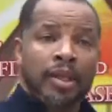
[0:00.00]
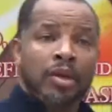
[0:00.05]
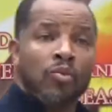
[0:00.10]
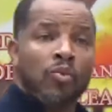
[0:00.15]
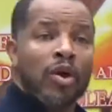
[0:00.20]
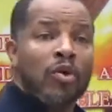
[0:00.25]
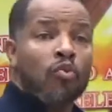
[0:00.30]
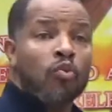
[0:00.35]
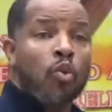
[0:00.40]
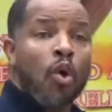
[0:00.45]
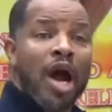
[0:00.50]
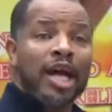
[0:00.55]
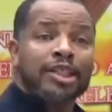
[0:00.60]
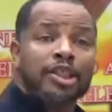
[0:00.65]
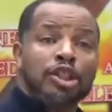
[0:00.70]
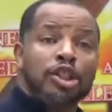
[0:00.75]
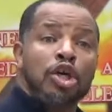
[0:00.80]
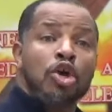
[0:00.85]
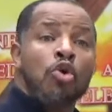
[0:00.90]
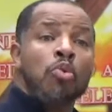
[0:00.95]
with
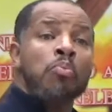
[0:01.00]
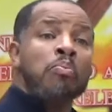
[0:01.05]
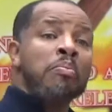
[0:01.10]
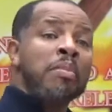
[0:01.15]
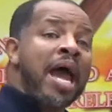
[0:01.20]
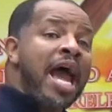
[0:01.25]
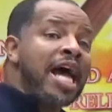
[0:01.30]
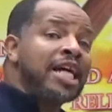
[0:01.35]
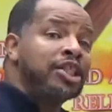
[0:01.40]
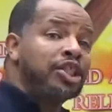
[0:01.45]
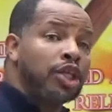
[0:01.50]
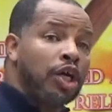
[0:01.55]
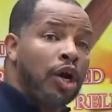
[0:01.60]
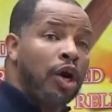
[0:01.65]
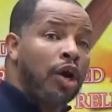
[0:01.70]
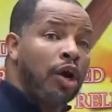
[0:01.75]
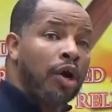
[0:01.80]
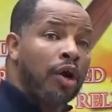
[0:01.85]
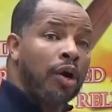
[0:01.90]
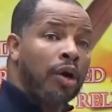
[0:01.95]
what you
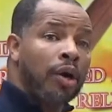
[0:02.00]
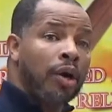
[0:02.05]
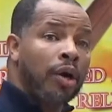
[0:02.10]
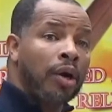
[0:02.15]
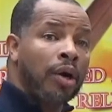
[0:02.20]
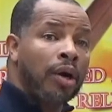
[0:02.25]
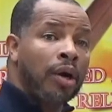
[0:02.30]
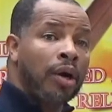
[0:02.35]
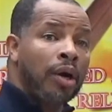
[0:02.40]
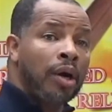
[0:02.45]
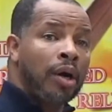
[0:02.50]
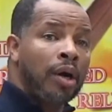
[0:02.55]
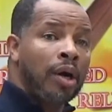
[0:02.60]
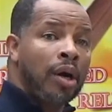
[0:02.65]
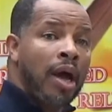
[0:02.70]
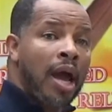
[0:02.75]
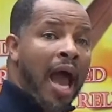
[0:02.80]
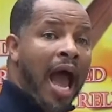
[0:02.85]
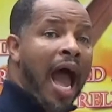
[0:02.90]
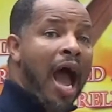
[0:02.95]
measure,
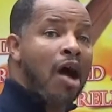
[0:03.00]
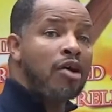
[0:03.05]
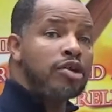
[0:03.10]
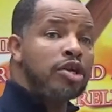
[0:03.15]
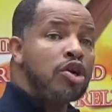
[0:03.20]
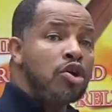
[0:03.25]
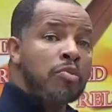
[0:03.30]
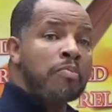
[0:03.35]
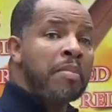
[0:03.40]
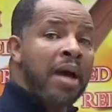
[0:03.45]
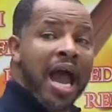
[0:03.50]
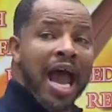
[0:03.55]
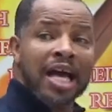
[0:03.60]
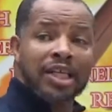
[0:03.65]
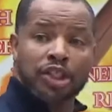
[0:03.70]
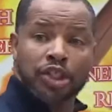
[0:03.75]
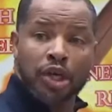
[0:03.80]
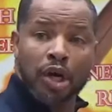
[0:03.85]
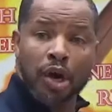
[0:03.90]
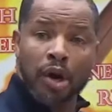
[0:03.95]
how you
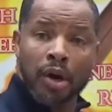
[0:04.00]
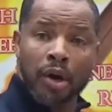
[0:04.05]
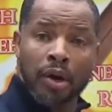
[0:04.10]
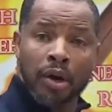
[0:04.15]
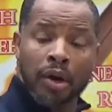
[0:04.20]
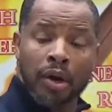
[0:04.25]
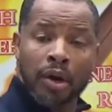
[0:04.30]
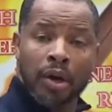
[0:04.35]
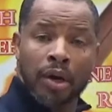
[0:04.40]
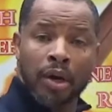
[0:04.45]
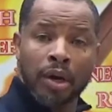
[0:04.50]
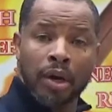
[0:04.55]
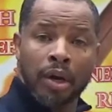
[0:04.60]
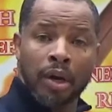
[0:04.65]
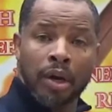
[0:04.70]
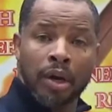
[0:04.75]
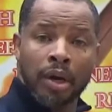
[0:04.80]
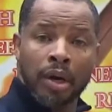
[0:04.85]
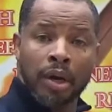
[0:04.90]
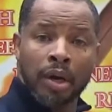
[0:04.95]
measure,
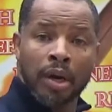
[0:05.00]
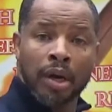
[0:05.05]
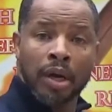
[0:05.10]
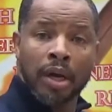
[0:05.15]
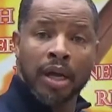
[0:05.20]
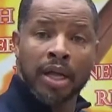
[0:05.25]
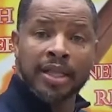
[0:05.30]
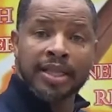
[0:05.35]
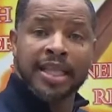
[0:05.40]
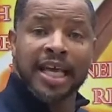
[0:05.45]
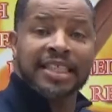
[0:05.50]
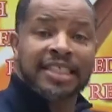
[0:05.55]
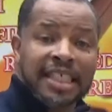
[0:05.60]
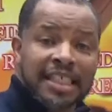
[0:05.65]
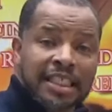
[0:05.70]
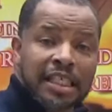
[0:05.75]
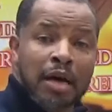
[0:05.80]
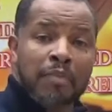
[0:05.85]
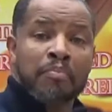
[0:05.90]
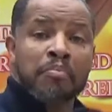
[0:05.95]
this
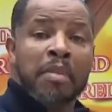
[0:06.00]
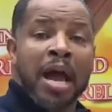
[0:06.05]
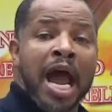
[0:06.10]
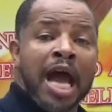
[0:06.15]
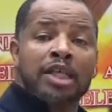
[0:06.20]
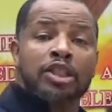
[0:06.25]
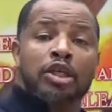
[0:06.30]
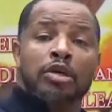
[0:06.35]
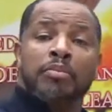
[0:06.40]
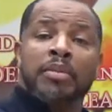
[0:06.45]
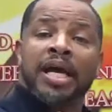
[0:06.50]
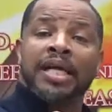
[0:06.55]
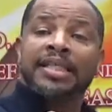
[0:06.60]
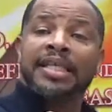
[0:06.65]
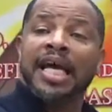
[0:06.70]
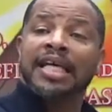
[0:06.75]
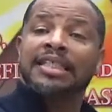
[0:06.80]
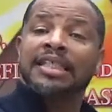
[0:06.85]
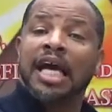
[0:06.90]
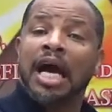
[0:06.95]
is the measurement
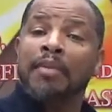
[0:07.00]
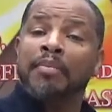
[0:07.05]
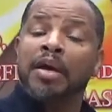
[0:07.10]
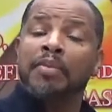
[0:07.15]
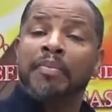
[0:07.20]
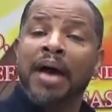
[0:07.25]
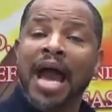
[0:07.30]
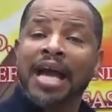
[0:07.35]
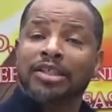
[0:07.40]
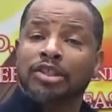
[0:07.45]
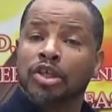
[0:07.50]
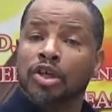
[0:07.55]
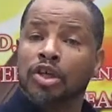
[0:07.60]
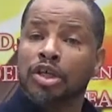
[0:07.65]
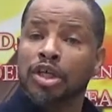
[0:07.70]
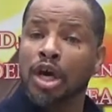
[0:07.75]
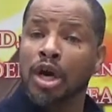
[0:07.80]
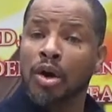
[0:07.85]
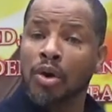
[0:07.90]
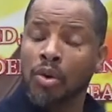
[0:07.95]
that's coming back to
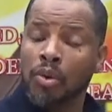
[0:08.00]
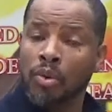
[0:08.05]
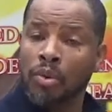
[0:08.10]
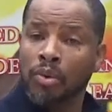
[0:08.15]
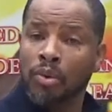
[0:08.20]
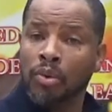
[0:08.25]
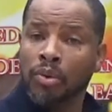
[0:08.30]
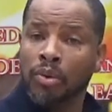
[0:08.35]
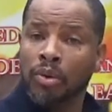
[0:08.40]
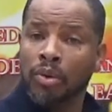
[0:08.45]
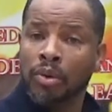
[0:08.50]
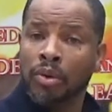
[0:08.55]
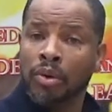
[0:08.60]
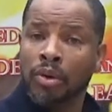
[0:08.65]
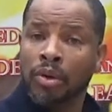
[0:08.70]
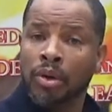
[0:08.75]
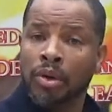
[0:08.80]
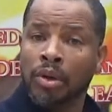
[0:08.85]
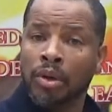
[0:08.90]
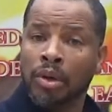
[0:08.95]
you. Mm.
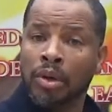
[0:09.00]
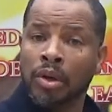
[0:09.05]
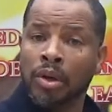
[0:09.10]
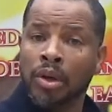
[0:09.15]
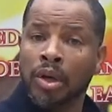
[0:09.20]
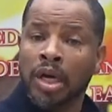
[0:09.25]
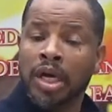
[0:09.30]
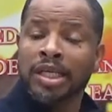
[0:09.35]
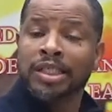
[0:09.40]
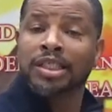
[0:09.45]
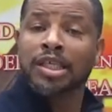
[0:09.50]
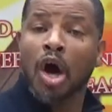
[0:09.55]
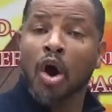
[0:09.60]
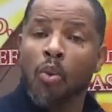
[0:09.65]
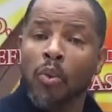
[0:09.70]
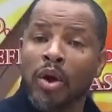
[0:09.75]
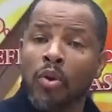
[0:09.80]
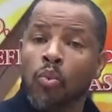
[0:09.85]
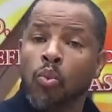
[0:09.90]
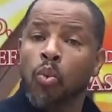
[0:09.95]

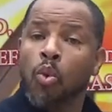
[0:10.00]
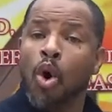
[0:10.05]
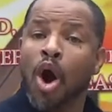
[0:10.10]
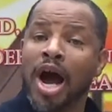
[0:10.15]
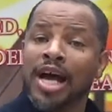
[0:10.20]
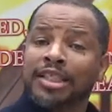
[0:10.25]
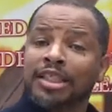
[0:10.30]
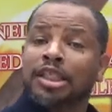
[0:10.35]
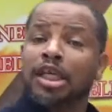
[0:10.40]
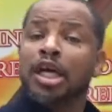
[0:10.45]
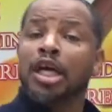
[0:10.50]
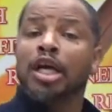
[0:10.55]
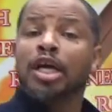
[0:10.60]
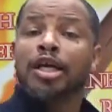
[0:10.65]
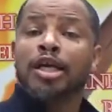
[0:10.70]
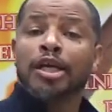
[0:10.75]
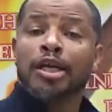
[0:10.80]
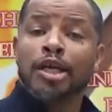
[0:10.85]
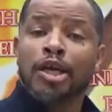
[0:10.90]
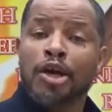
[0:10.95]
So when what
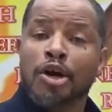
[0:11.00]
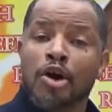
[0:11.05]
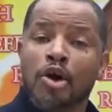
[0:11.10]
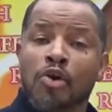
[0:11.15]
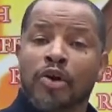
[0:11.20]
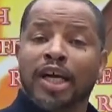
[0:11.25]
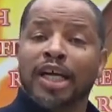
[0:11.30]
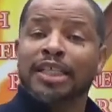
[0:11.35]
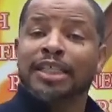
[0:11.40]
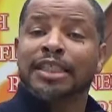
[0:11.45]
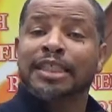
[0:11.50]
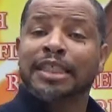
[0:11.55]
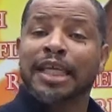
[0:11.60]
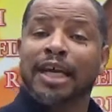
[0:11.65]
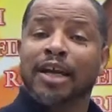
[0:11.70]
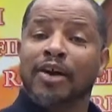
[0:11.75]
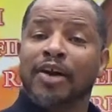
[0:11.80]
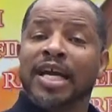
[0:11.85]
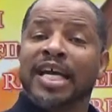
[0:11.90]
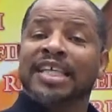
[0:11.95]
you
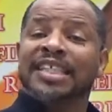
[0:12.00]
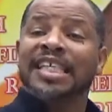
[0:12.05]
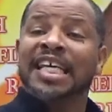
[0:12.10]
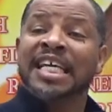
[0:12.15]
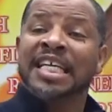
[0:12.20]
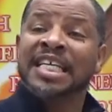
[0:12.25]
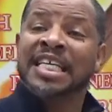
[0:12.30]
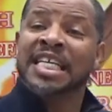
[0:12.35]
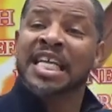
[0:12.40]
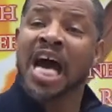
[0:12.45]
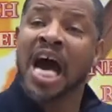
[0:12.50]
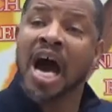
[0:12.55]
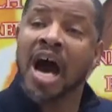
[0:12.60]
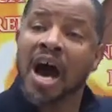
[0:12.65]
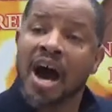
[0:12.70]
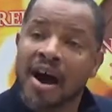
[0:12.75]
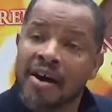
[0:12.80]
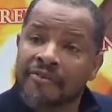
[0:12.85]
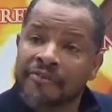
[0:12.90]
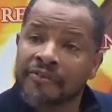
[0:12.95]
consider is
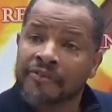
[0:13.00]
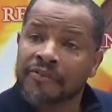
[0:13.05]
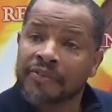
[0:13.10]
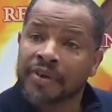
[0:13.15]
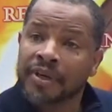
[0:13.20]
enough